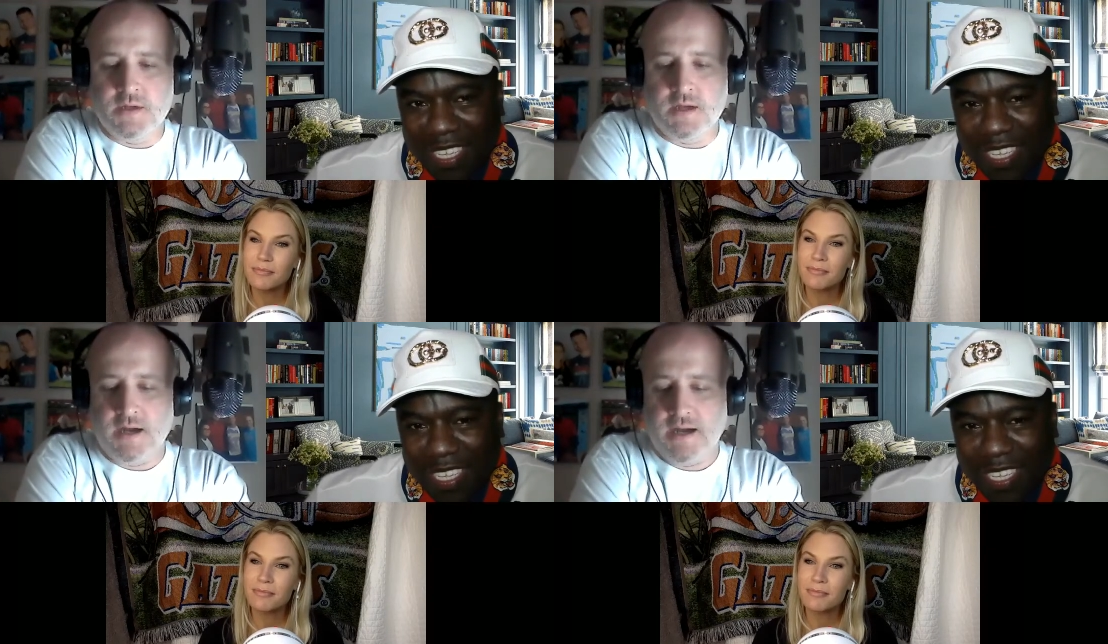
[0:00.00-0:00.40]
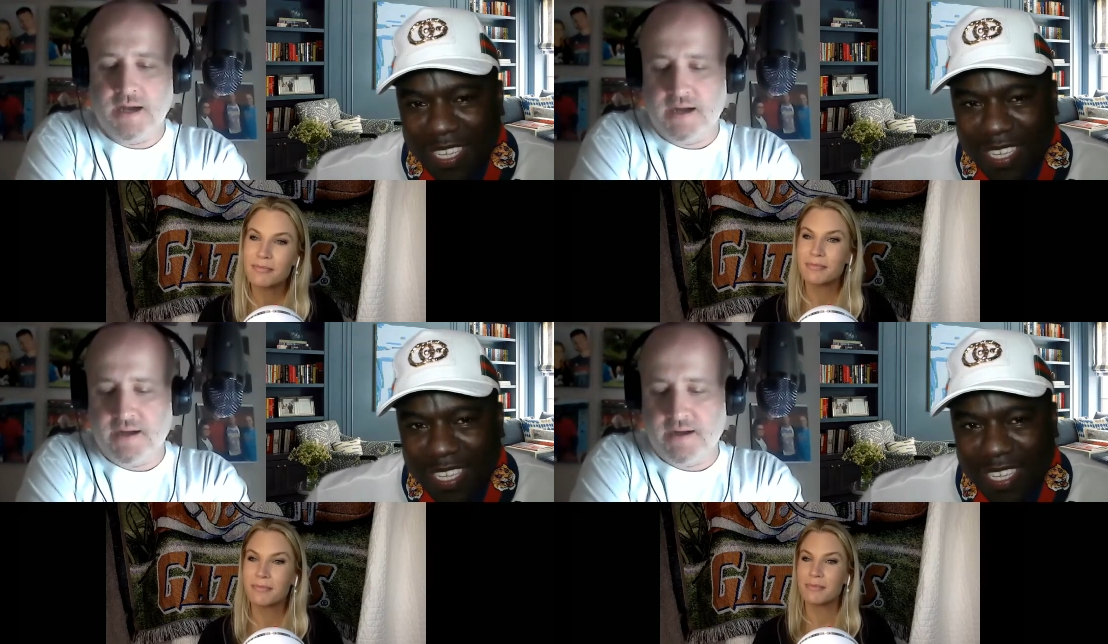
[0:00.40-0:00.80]

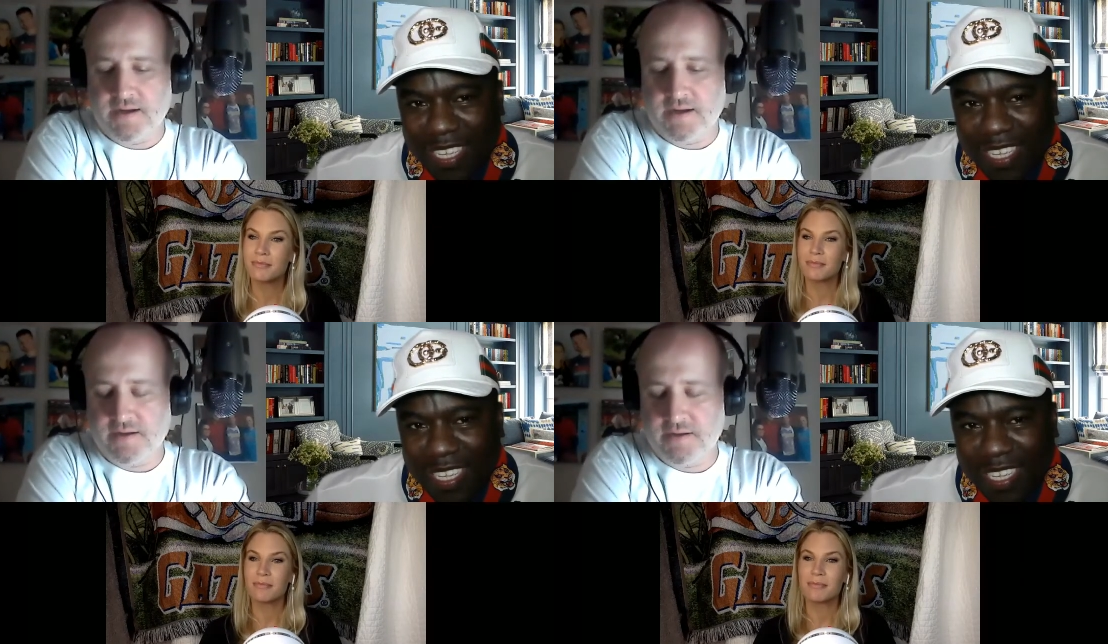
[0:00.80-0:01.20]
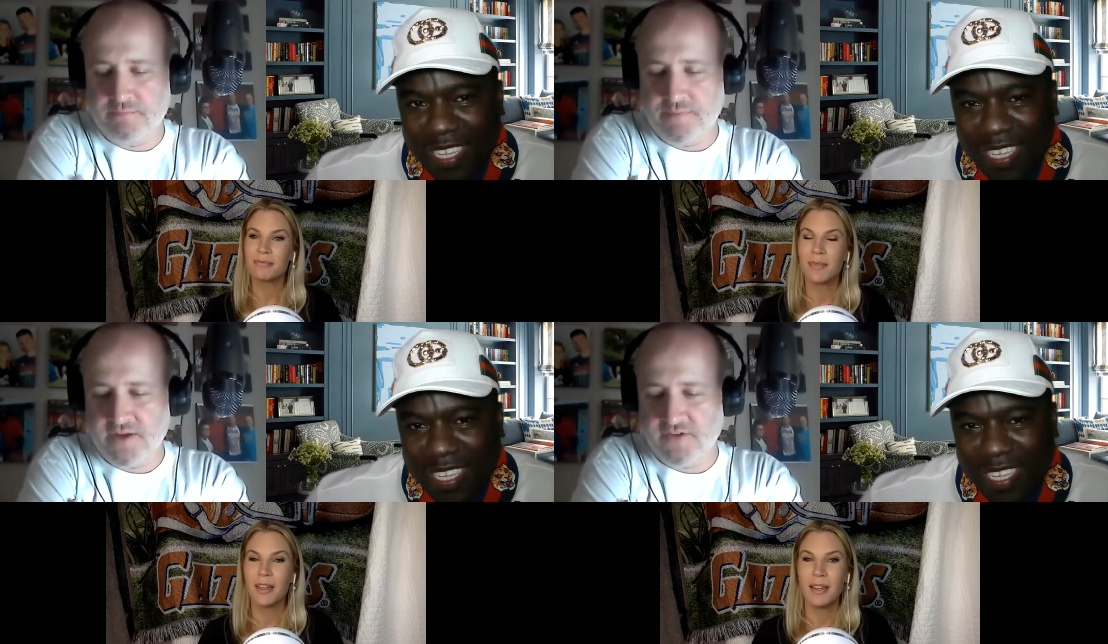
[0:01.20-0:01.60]
Speaker 1: uh
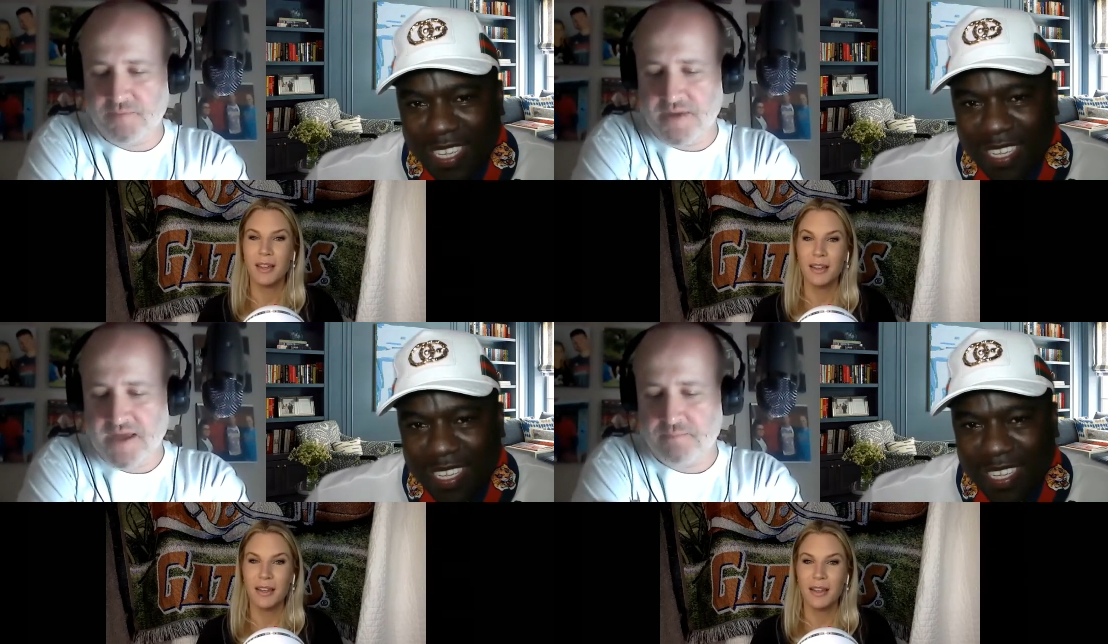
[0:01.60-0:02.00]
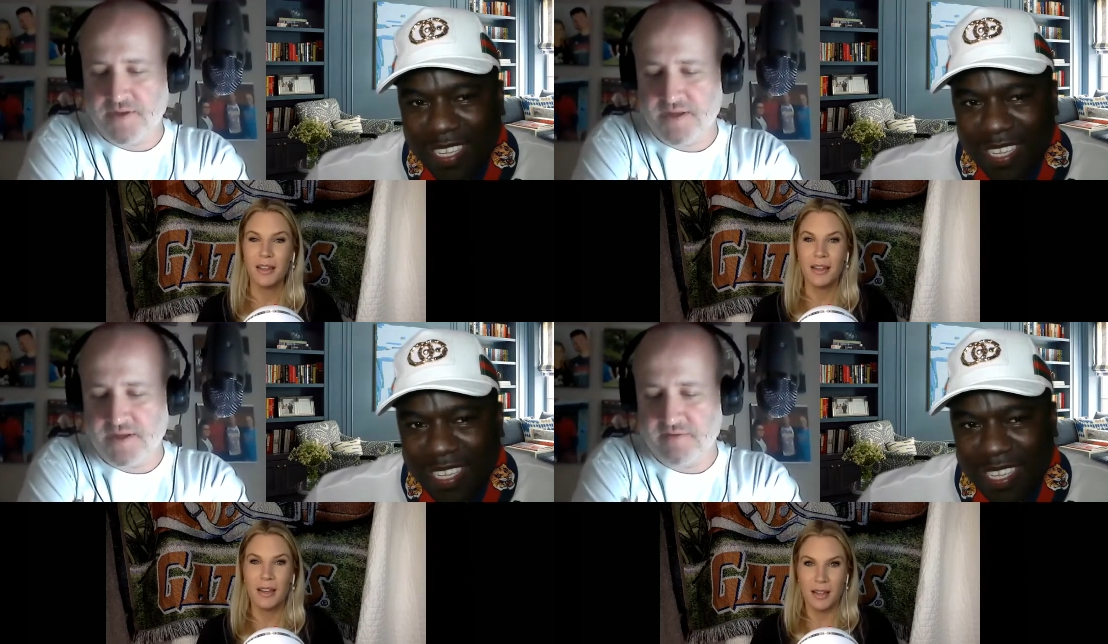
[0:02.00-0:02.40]
biggest pet
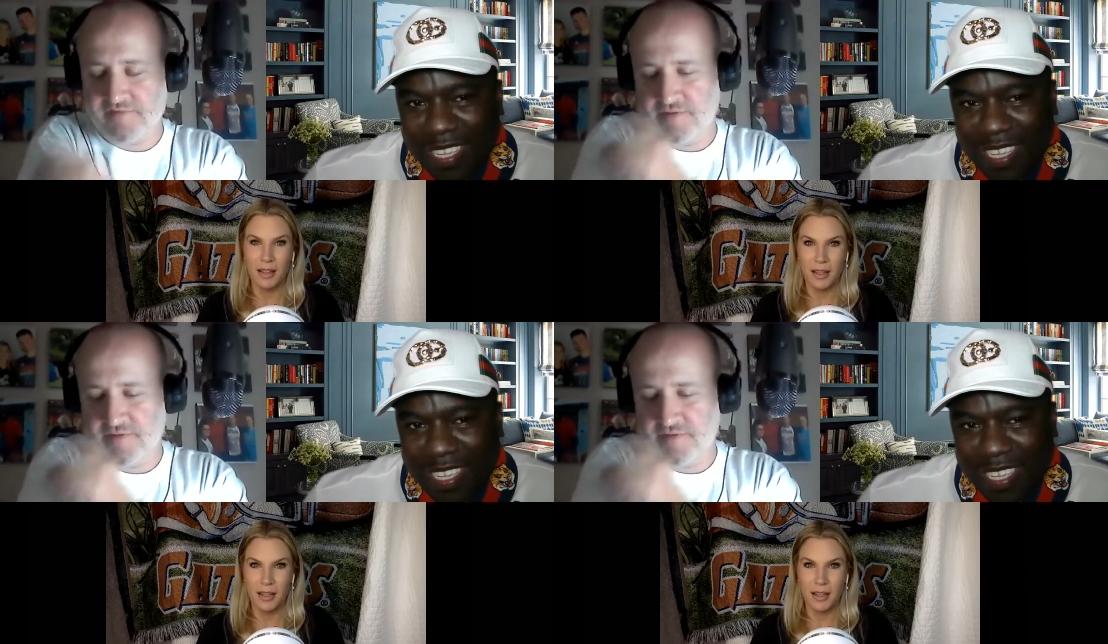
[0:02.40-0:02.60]
peeve